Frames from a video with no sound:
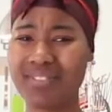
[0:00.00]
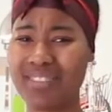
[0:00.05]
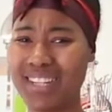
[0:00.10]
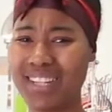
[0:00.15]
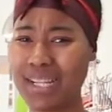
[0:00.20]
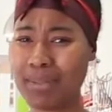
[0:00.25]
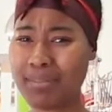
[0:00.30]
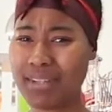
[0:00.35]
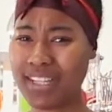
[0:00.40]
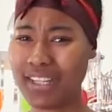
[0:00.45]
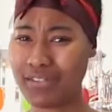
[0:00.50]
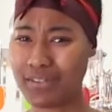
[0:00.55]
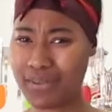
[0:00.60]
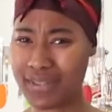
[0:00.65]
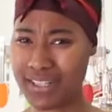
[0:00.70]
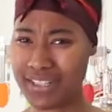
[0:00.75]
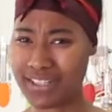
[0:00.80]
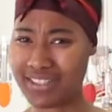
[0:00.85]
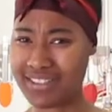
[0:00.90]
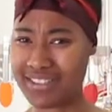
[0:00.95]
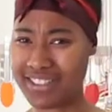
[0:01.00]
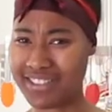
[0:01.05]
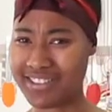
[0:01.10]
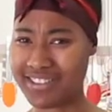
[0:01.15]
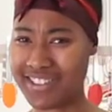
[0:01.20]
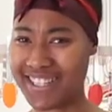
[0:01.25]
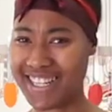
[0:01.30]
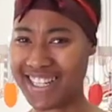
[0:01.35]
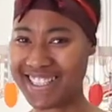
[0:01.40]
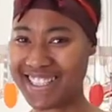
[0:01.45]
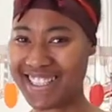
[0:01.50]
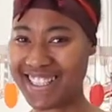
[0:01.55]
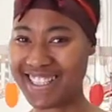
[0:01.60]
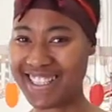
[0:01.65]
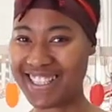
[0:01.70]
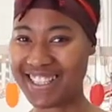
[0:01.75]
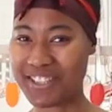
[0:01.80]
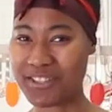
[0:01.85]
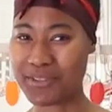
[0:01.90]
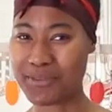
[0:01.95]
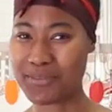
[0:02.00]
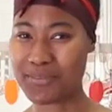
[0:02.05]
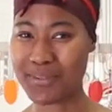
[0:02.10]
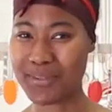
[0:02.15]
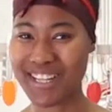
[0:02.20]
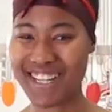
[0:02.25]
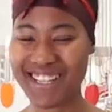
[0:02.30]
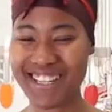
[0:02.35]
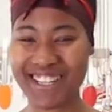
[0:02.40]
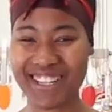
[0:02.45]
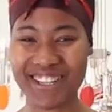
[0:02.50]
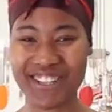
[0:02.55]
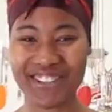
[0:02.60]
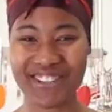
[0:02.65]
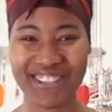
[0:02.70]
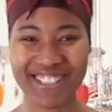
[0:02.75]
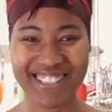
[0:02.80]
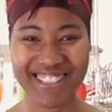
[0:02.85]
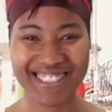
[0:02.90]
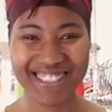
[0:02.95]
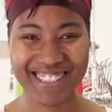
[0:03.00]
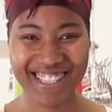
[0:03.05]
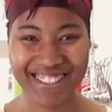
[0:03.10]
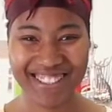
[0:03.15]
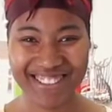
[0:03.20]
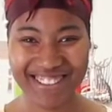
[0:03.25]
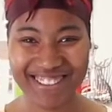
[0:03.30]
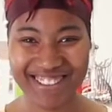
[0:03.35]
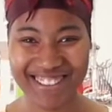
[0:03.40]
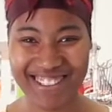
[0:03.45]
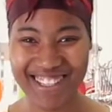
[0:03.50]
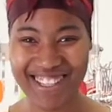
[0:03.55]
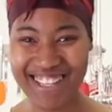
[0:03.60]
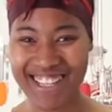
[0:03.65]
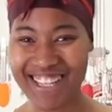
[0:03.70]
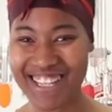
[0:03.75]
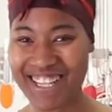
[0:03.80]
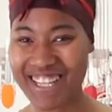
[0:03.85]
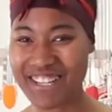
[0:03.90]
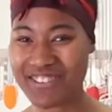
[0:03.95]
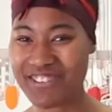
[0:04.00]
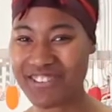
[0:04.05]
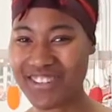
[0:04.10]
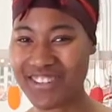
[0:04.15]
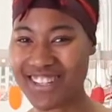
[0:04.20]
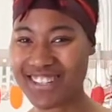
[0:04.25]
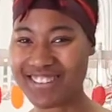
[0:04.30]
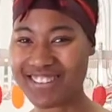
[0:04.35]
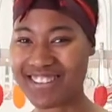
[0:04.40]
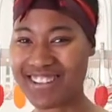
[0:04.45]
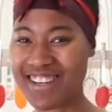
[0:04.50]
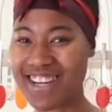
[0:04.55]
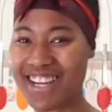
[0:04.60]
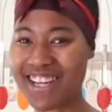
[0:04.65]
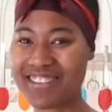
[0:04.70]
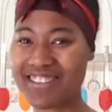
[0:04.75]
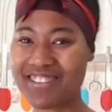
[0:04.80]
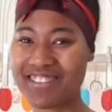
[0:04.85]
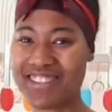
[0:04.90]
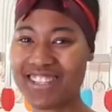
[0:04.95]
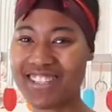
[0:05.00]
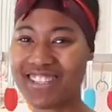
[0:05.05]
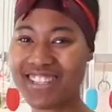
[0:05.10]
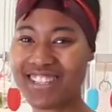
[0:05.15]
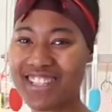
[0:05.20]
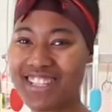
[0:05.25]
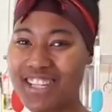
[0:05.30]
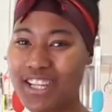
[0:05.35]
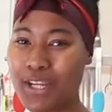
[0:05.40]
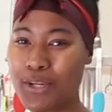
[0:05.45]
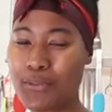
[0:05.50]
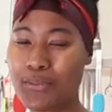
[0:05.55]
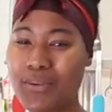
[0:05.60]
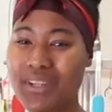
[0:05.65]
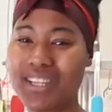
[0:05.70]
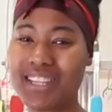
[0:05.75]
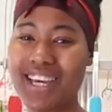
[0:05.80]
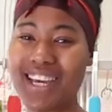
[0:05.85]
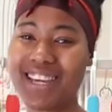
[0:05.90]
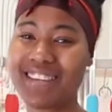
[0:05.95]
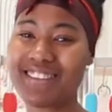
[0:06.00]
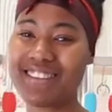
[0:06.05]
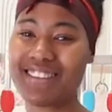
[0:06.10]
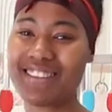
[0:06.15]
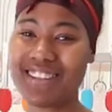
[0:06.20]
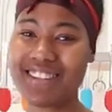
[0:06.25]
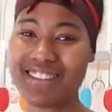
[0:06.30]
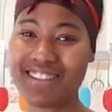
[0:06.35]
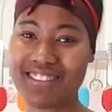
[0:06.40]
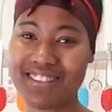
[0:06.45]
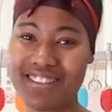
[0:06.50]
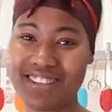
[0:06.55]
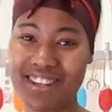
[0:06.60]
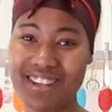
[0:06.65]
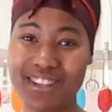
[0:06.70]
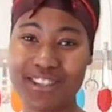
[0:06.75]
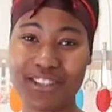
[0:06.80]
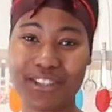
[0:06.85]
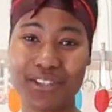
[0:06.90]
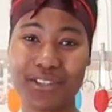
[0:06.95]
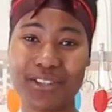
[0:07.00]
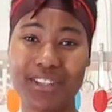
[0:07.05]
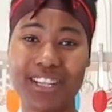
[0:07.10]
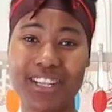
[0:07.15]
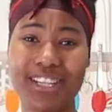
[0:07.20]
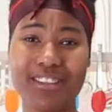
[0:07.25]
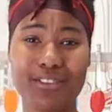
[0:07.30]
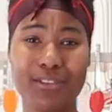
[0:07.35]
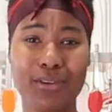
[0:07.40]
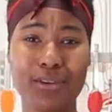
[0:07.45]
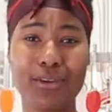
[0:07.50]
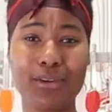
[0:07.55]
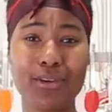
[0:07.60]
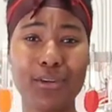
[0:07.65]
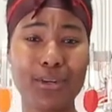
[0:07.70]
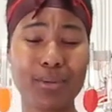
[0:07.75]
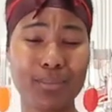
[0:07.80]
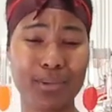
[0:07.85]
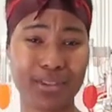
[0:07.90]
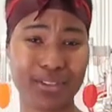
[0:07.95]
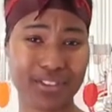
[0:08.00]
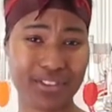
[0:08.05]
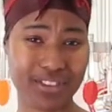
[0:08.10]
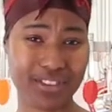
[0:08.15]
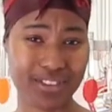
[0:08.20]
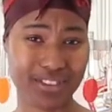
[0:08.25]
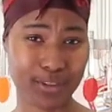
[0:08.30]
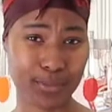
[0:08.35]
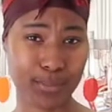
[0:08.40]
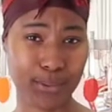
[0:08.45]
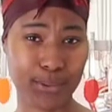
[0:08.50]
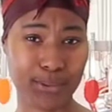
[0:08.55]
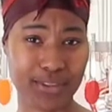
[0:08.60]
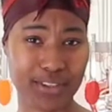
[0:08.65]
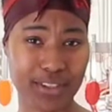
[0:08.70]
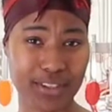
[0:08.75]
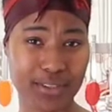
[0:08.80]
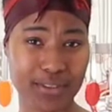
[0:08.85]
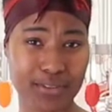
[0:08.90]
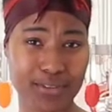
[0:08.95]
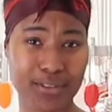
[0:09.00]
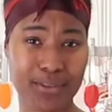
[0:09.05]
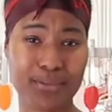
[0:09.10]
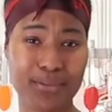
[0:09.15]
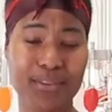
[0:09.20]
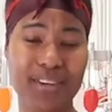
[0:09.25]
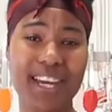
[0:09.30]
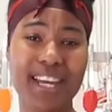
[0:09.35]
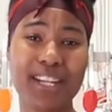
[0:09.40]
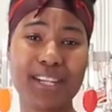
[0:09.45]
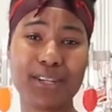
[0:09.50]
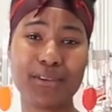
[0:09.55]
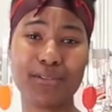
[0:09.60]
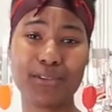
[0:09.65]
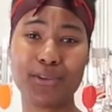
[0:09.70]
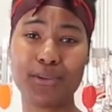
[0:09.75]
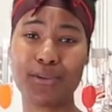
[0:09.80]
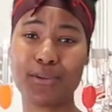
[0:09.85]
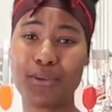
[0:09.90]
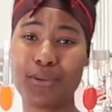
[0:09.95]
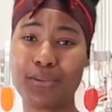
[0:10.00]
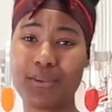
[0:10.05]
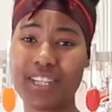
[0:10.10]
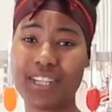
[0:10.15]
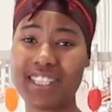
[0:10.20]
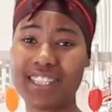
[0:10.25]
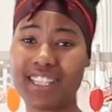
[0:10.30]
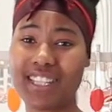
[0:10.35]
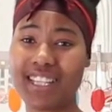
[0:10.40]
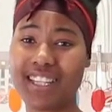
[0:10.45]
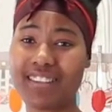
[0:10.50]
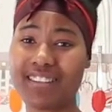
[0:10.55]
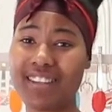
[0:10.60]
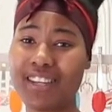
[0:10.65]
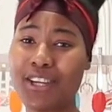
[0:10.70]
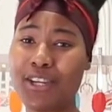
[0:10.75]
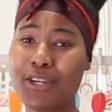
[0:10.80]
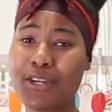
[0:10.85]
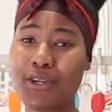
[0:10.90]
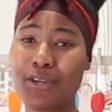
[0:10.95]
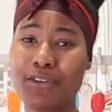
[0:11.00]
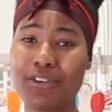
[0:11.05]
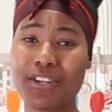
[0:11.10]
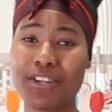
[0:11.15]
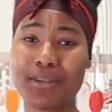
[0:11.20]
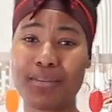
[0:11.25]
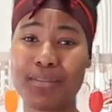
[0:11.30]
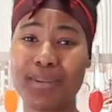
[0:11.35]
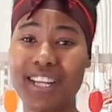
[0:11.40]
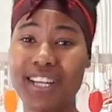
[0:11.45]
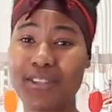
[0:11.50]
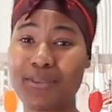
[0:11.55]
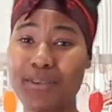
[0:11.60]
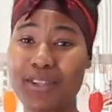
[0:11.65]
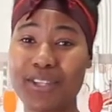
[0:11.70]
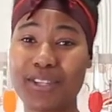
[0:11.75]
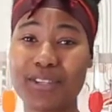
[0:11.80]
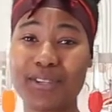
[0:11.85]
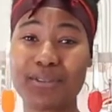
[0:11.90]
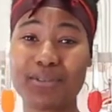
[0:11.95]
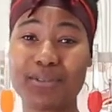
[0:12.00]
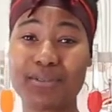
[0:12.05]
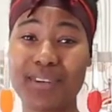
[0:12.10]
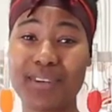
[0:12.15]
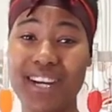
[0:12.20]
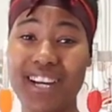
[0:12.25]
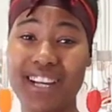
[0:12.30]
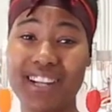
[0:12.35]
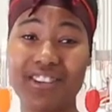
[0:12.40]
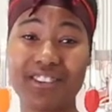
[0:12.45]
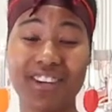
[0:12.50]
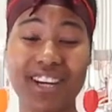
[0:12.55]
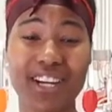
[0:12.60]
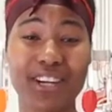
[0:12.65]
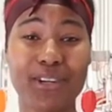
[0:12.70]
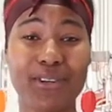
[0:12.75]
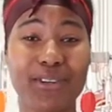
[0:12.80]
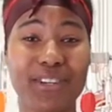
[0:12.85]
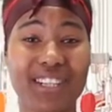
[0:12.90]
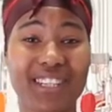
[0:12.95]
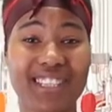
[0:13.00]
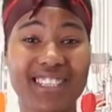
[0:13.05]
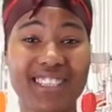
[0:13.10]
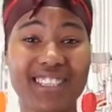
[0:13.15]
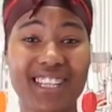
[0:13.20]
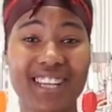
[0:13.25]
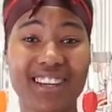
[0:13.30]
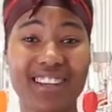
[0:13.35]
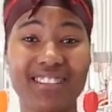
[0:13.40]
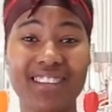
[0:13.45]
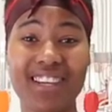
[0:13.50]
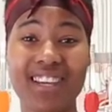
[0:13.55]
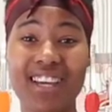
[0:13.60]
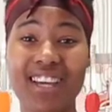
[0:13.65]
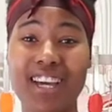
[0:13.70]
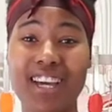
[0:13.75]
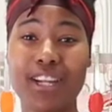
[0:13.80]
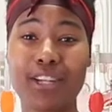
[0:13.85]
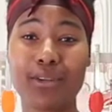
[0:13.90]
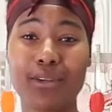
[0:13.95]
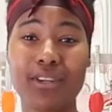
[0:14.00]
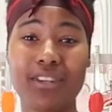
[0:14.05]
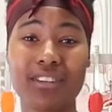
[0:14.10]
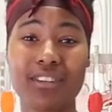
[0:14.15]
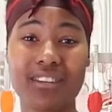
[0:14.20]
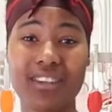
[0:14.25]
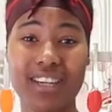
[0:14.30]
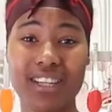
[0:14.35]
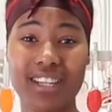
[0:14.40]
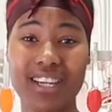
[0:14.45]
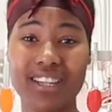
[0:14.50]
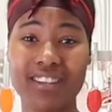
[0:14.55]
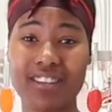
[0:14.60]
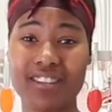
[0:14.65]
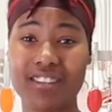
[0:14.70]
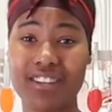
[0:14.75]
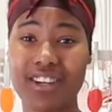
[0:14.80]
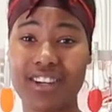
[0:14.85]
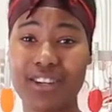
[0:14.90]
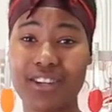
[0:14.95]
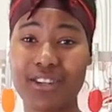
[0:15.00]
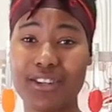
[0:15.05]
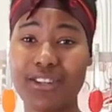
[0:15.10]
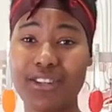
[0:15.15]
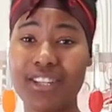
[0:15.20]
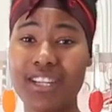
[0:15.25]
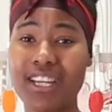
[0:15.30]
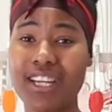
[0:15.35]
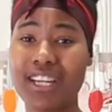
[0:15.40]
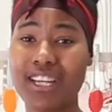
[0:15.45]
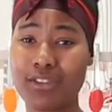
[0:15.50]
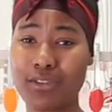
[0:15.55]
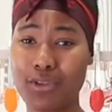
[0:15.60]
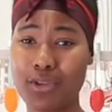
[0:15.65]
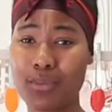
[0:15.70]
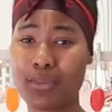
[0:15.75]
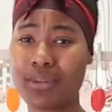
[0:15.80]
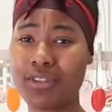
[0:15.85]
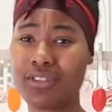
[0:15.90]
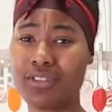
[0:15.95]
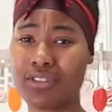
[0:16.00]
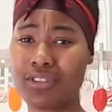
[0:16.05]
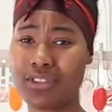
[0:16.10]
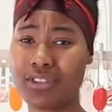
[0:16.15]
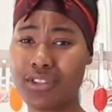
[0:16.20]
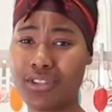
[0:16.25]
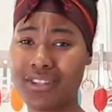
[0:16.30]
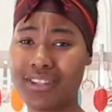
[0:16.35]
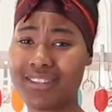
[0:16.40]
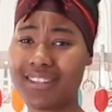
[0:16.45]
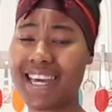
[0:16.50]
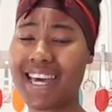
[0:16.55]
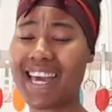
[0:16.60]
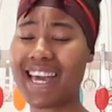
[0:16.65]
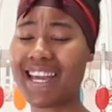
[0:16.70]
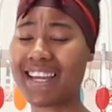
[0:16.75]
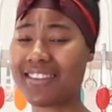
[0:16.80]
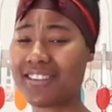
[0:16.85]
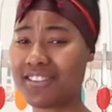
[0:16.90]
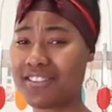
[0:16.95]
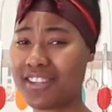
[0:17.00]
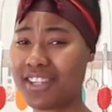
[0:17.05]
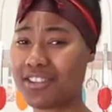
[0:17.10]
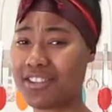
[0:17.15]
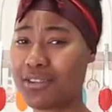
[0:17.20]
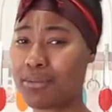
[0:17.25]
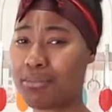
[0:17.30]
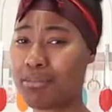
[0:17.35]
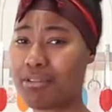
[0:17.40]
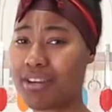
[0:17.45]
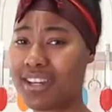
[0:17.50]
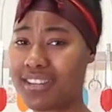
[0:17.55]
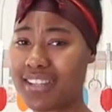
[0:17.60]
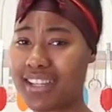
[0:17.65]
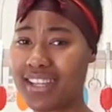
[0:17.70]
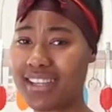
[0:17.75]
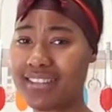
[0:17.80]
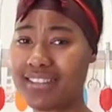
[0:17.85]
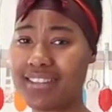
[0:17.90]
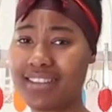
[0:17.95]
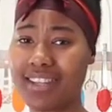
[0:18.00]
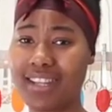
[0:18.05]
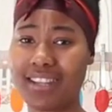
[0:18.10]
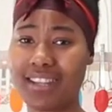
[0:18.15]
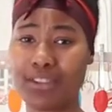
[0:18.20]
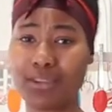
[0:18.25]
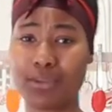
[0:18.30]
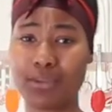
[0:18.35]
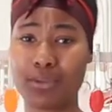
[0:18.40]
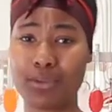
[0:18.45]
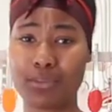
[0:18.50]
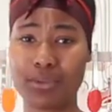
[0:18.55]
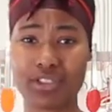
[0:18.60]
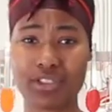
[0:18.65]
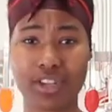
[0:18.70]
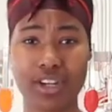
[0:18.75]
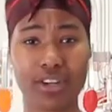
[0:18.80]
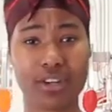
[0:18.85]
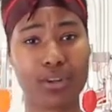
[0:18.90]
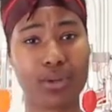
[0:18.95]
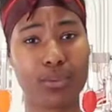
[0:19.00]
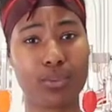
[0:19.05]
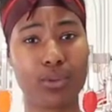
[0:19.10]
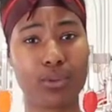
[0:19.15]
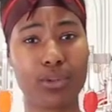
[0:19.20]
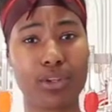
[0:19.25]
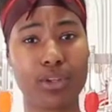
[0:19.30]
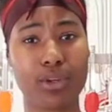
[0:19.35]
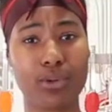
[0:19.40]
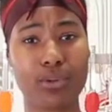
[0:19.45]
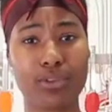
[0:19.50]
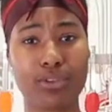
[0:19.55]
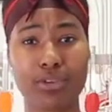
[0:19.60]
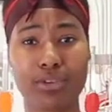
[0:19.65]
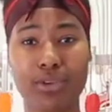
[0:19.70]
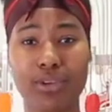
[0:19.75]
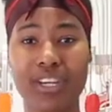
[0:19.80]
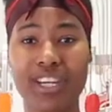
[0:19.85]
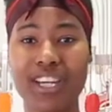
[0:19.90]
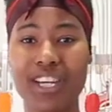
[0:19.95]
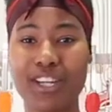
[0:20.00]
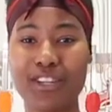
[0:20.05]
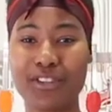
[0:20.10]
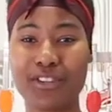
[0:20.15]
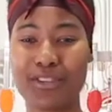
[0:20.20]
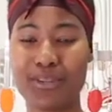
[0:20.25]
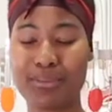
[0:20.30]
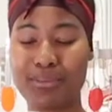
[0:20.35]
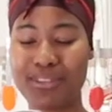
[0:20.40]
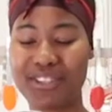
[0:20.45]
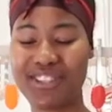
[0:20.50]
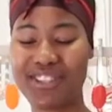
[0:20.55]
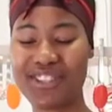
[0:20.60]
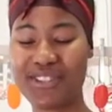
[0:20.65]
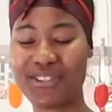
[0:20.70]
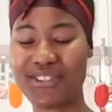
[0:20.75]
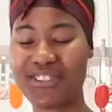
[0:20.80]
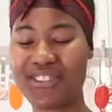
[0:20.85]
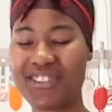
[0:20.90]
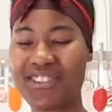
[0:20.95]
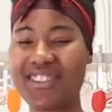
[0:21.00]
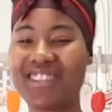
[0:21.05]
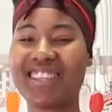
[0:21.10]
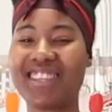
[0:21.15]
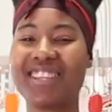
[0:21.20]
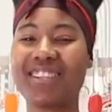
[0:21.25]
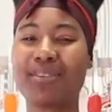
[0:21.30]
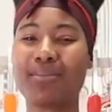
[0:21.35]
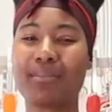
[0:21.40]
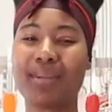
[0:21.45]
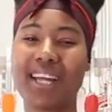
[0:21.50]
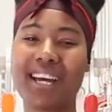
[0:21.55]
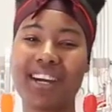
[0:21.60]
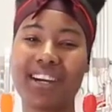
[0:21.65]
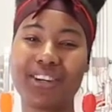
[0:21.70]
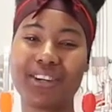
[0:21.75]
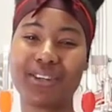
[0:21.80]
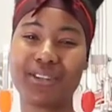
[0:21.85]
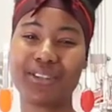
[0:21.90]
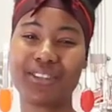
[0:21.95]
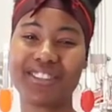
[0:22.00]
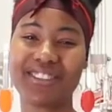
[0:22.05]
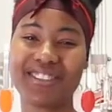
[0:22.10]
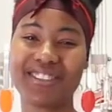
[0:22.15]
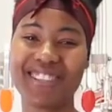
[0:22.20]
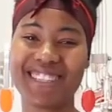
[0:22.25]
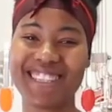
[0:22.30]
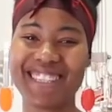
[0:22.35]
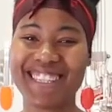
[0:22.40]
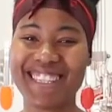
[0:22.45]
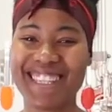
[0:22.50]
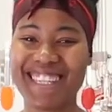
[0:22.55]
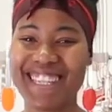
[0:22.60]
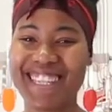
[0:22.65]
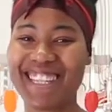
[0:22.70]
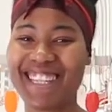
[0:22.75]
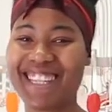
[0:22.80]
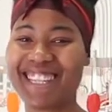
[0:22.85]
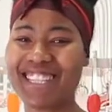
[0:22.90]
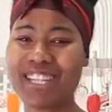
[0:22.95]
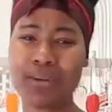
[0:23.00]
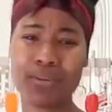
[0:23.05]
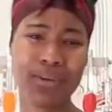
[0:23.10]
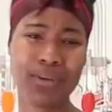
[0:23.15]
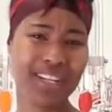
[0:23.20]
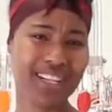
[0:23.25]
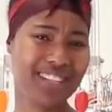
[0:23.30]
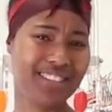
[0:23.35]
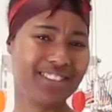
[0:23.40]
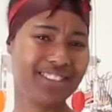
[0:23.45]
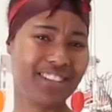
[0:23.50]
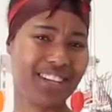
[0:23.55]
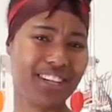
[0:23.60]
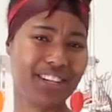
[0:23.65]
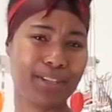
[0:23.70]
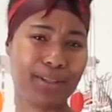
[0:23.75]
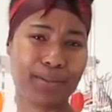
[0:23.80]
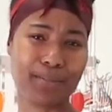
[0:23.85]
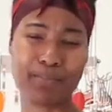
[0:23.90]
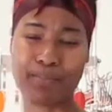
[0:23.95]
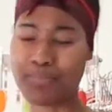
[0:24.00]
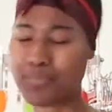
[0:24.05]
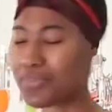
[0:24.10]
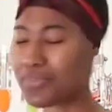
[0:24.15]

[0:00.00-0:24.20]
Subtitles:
And let me give you a little secret actually. Burning coconut shells, even when it's not activated, when that is turned into charcoal, is almost just as potent. So for any of you who are watching this, who are in a place where you can find dry coconut shells and you can turn that into charcoal, it's almost as good as that activation process that the normal charcoal wood goes through to produce this black gold. Now, what is charcoal?